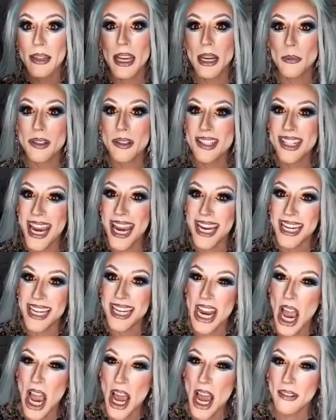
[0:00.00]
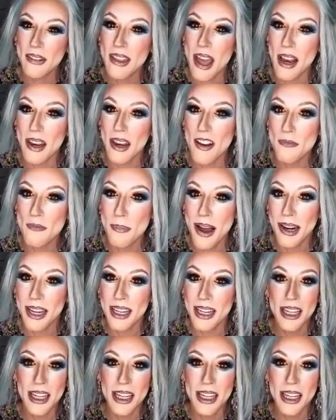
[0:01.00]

it was taken out of that love bucket.